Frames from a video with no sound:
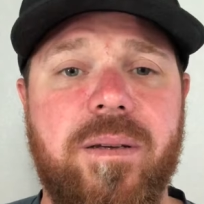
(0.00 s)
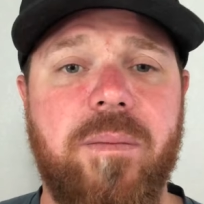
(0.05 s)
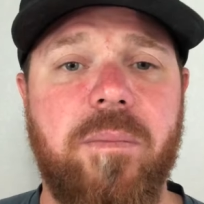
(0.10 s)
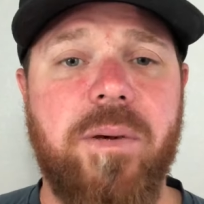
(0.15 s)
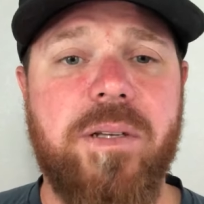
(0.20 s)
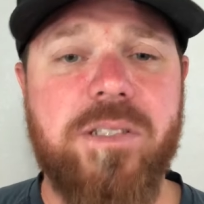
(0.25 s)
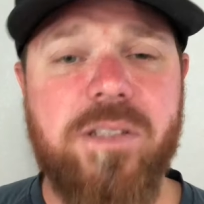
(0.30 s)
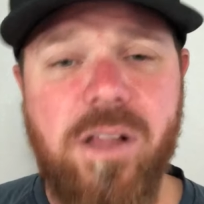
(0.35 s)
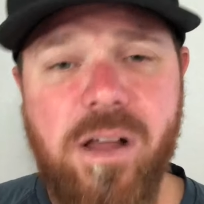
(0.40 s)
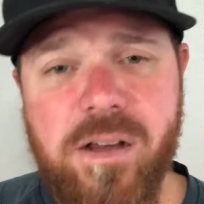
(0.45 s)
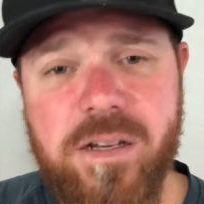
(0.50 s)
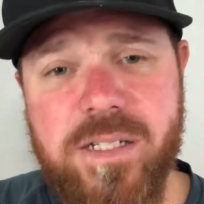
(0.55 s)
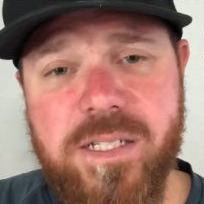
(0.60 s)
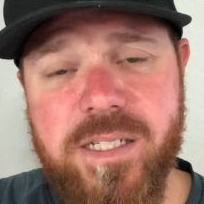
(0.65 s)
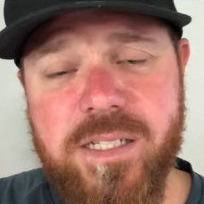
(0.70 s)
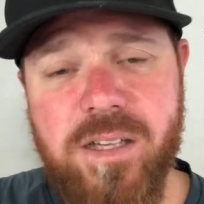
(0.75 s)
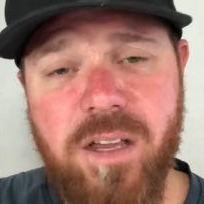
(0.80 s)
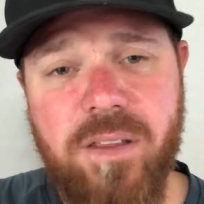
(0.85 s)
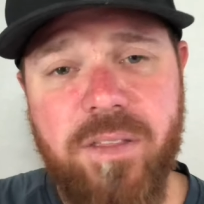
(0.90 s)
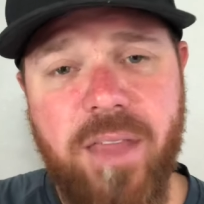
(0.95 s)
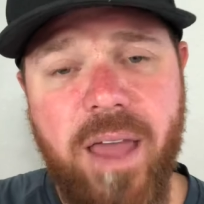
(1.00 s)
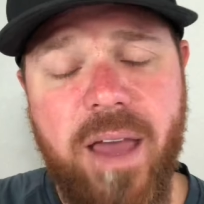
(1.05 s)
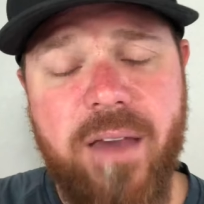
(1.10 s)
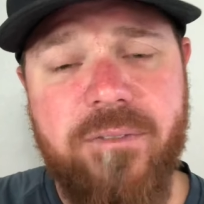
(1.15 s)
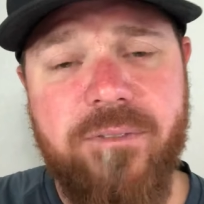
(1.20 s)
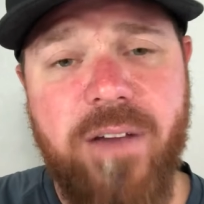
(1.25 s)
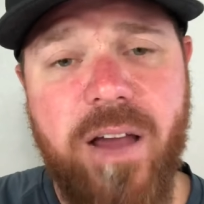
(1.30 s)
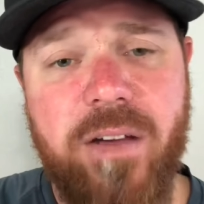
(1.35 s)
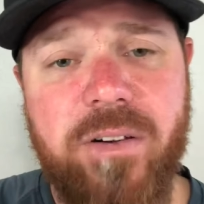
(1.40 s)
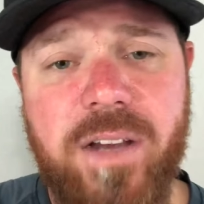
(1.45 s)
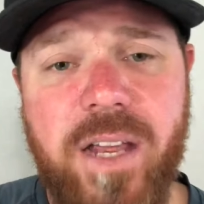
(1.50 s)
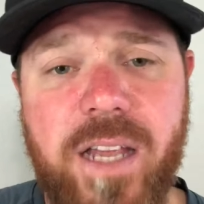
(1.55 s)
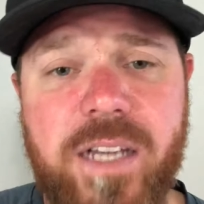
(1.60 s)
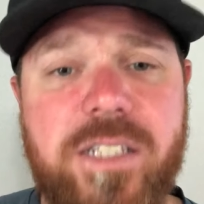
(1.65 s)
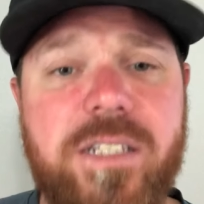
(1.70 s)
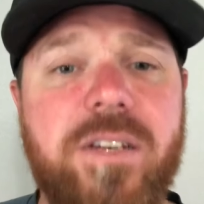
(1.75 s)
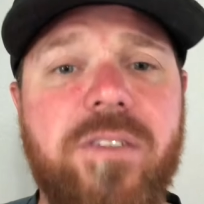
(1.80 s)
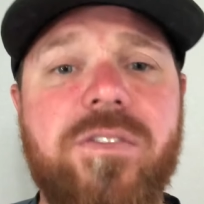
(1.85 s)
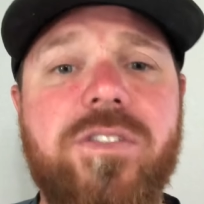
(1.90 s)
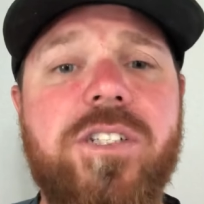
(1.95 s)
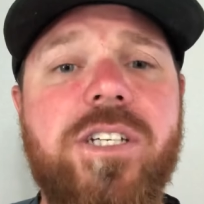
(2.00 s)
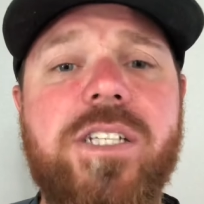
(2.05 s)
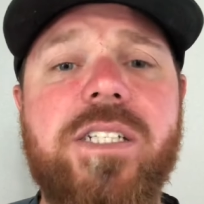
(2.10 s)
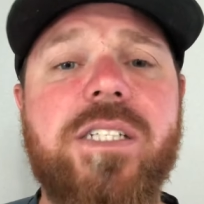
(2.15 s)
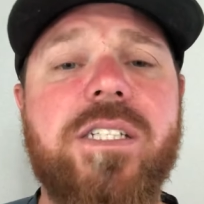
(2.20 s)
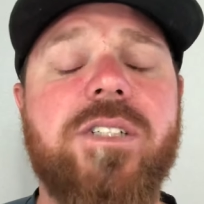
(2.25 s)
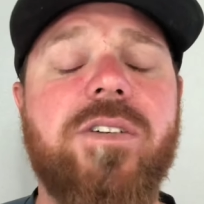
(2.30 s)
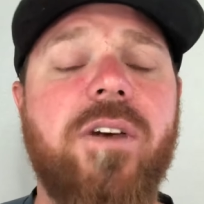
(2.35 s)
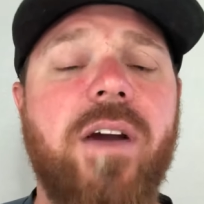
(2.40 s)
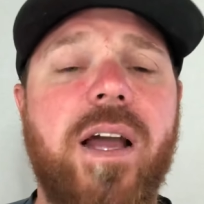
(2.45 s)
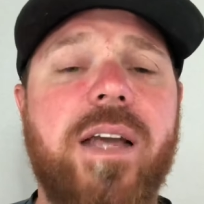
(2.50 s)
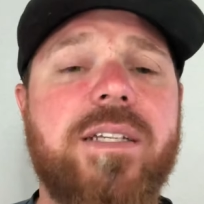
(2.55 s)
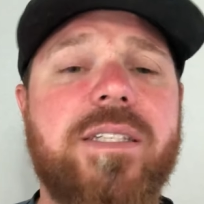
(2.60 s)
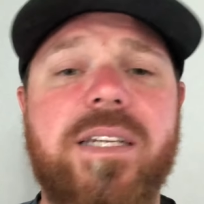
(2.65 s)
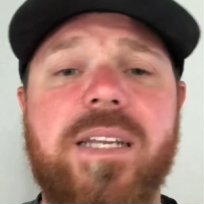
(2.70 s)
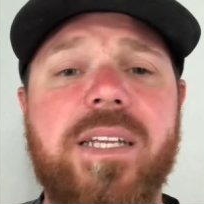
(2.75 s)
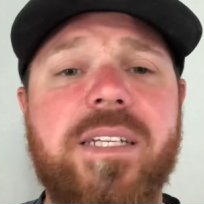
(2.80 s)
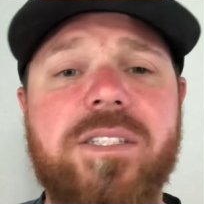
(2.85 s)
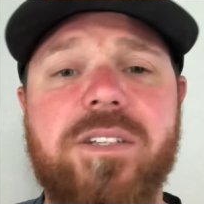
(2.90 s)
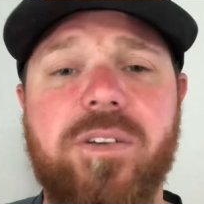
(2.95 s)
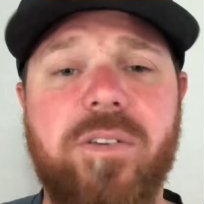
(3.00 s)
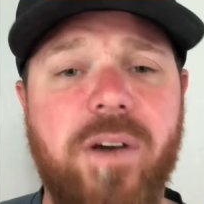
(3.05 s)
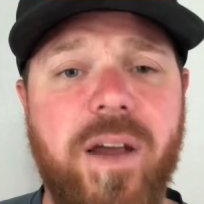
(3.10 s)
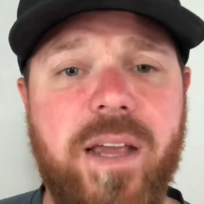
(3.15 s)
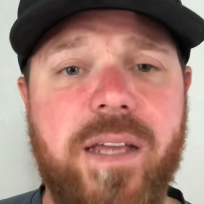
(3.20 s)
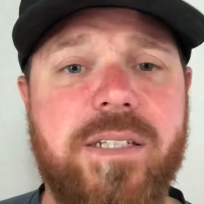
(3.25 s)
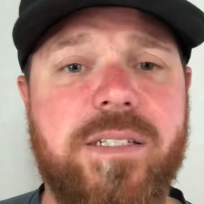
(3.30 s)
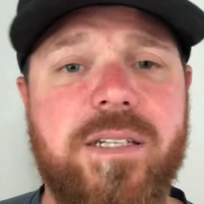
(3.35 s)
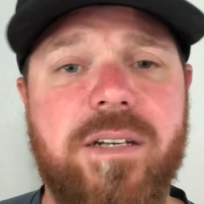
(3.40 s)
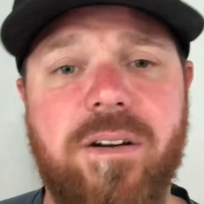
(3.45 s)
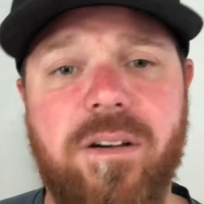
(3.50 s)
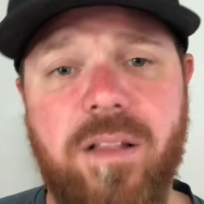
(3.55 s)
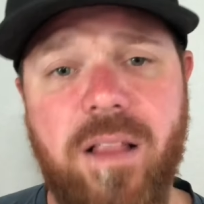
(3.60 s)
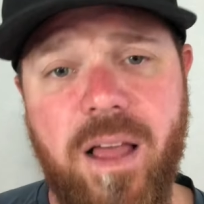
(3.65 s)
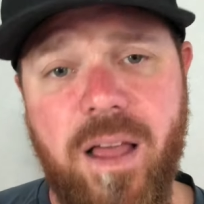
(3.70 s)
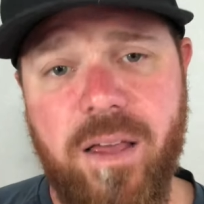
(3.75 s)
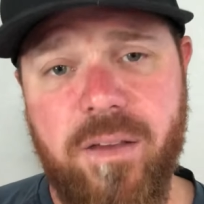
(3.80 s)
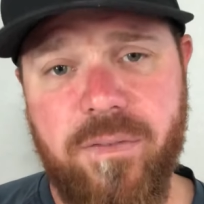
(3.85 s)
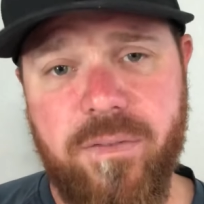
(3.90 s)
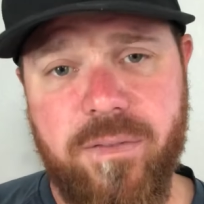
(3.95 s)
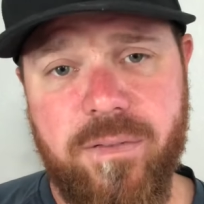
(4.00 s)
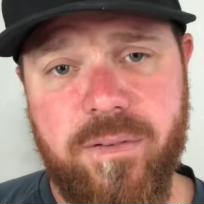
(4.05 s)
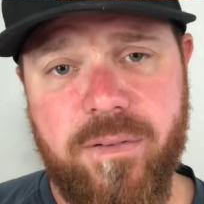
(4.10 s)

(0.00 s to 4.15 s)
But as long as it's on that foundation of Jesus Christ and His grace in our life,